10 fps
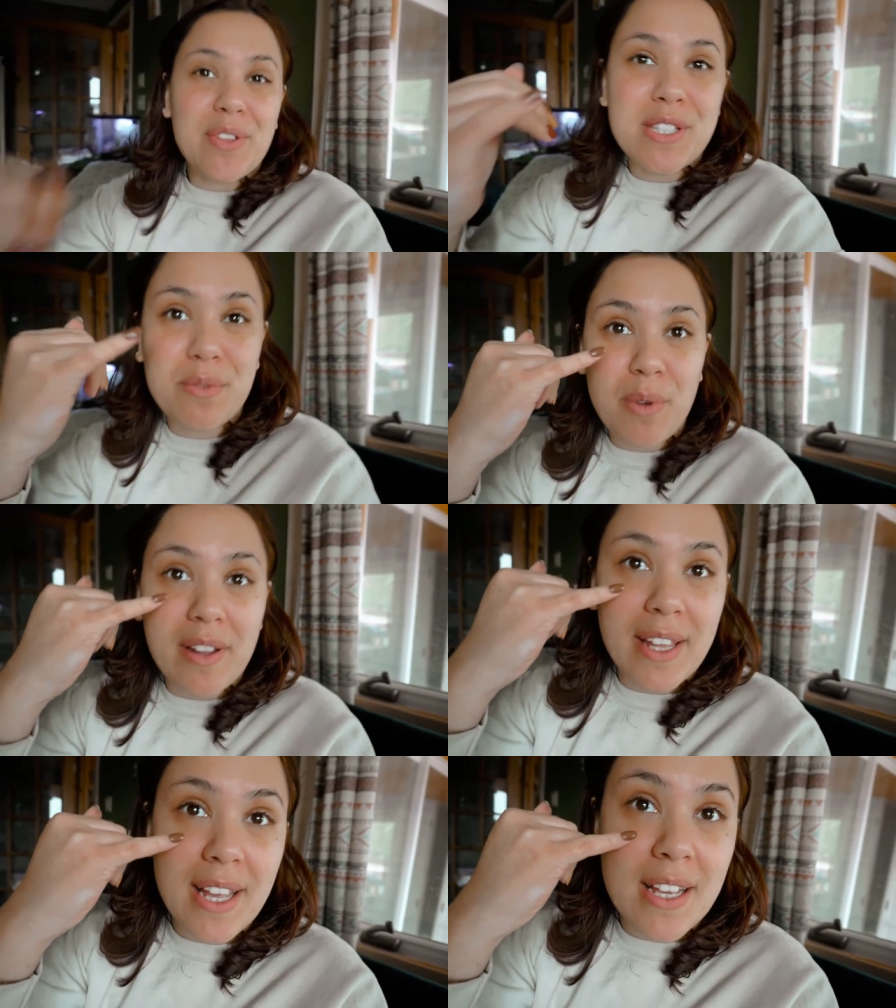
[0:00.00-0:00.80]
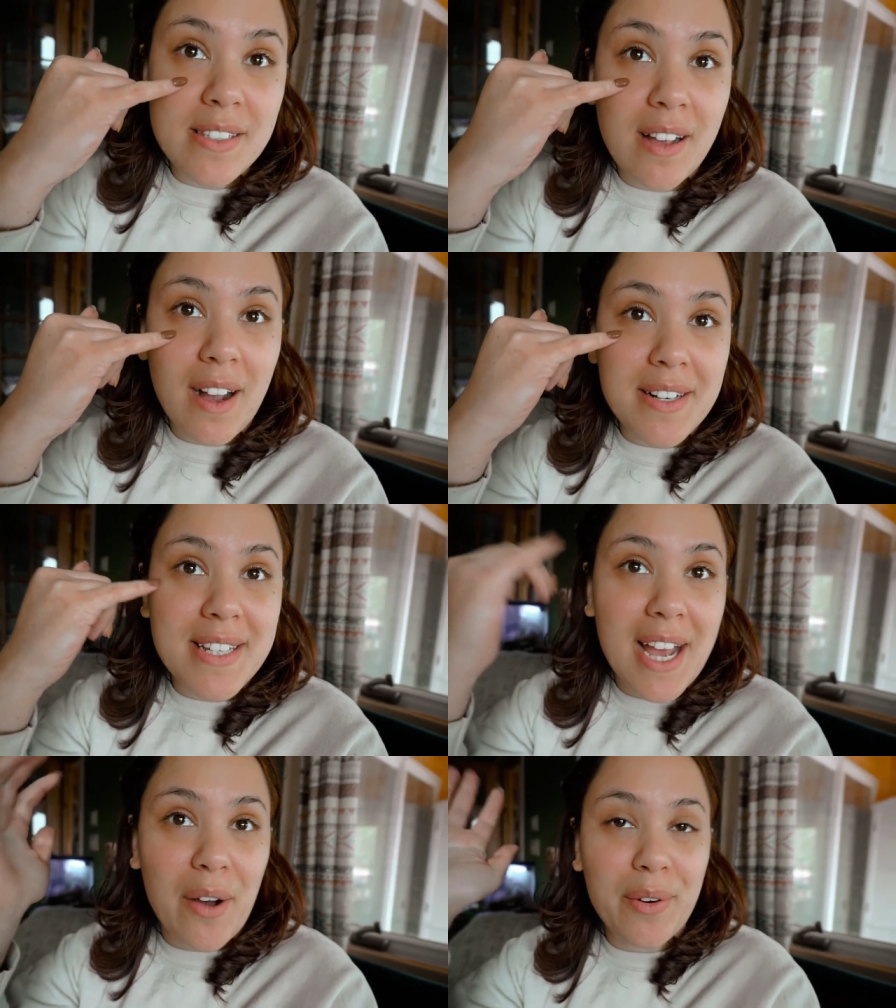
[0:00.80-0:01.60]
The swelling has gone
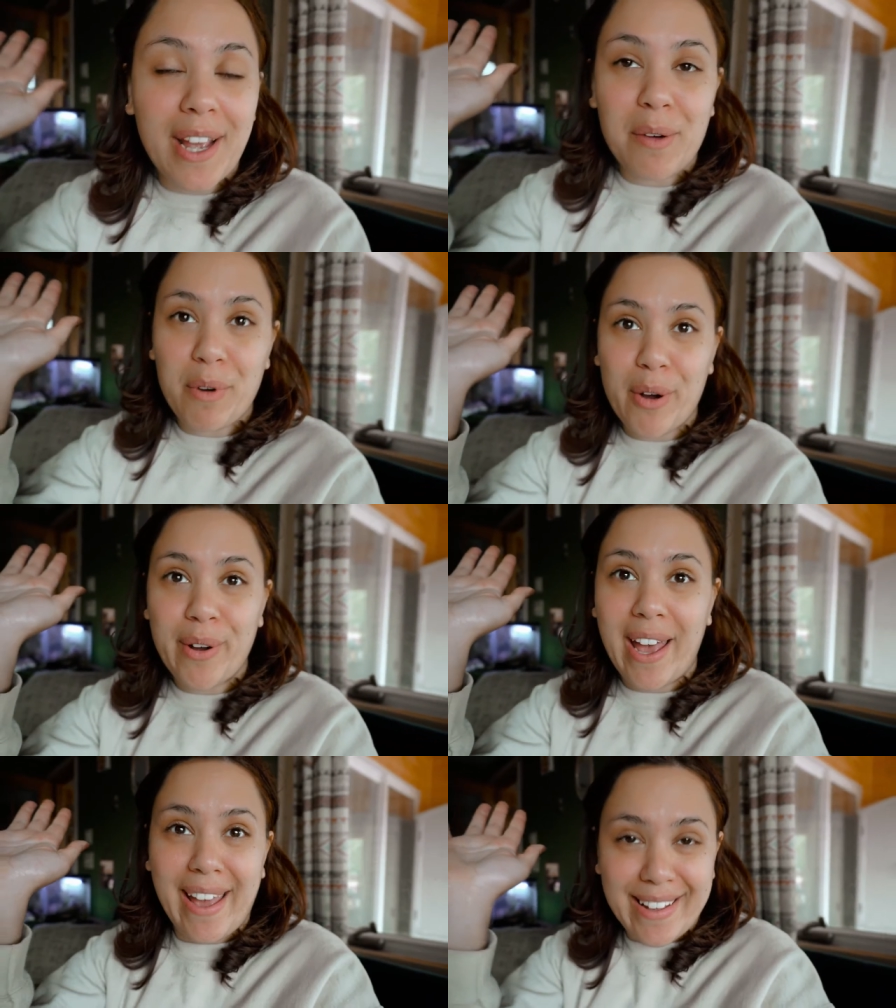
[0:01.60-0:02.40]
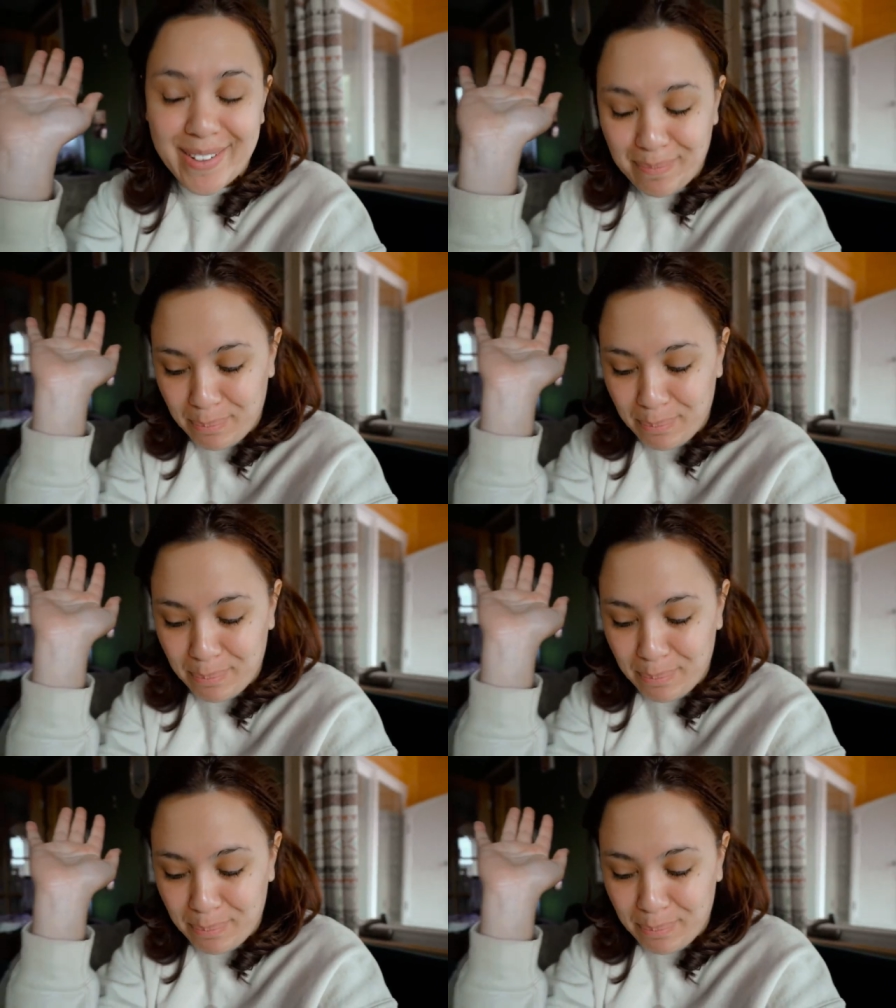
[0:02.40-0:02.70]
down and we're okay.